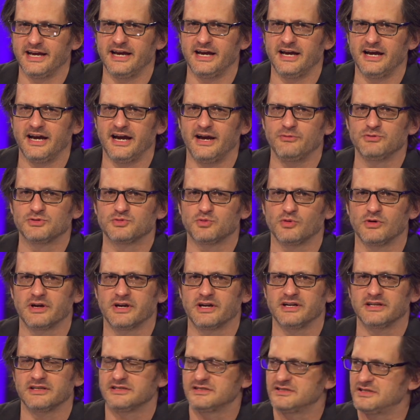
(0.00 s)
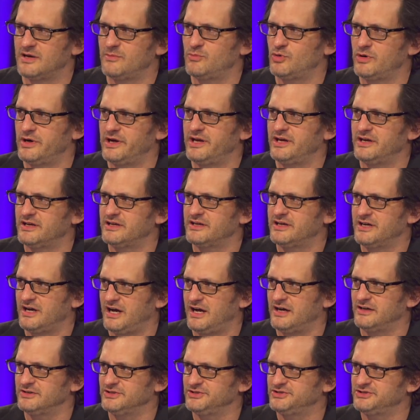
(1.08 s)
I was working at Subway in
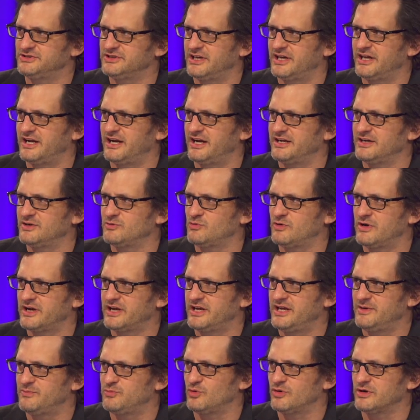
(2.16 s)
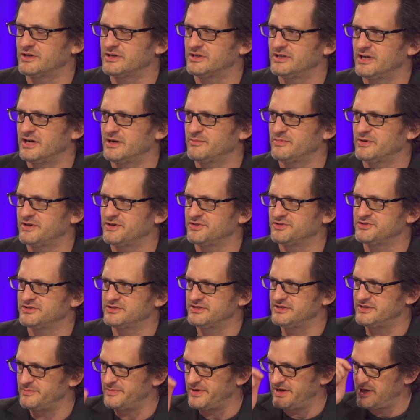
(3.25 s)
college, and I didn't want to keep working there because
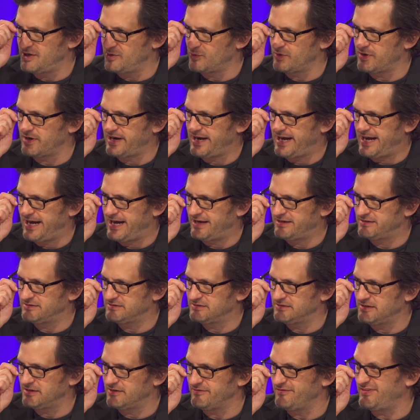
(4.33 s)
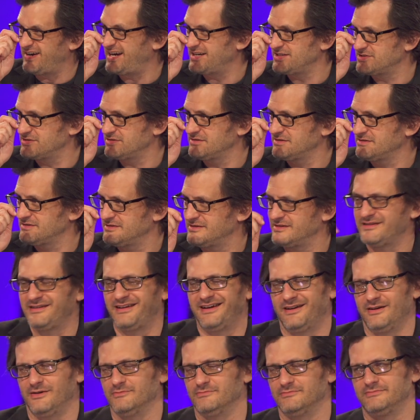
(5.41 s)
they make you wear a hat, a visor, and
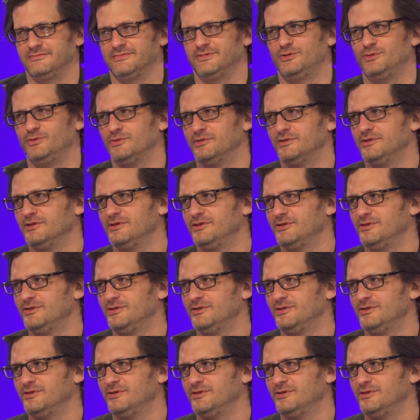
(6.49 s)
I don't.